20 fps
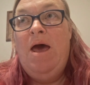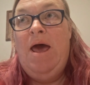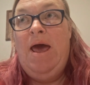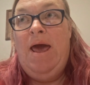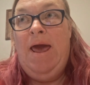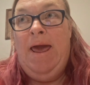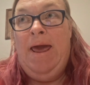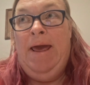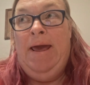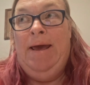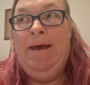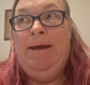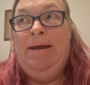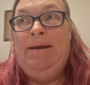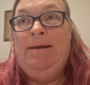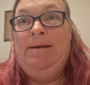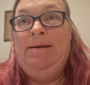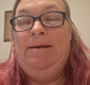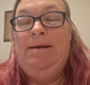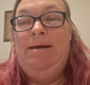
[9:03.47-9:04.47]

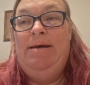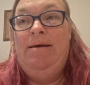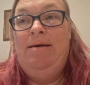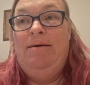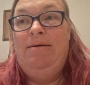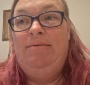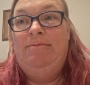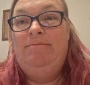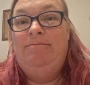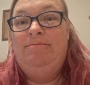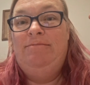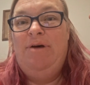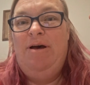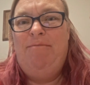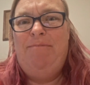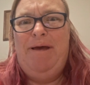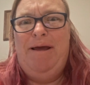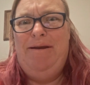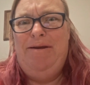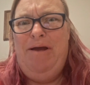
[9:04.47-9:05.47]
and
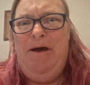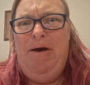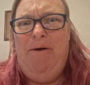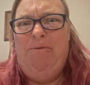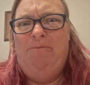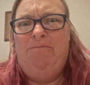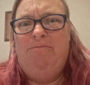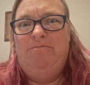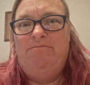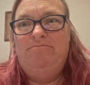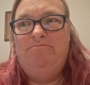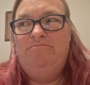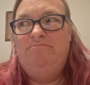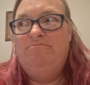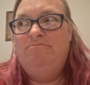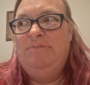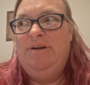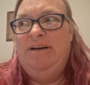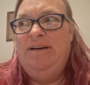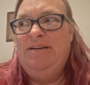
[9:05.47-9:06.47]
I'm like, no,
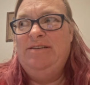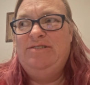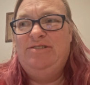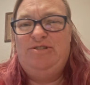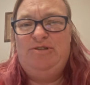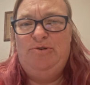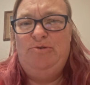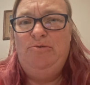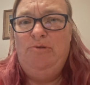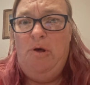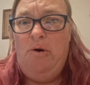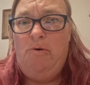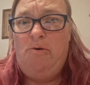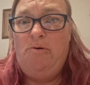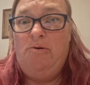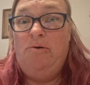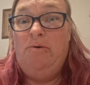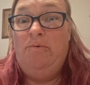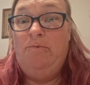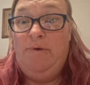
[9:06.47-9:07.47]
it is too
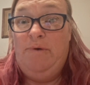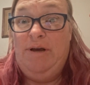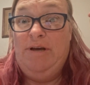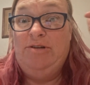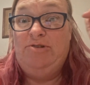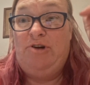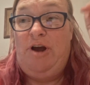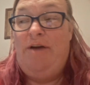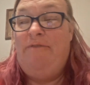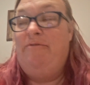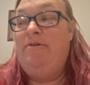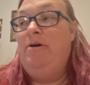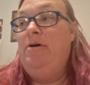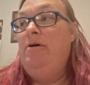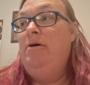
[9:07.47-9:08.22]
local. We could drive.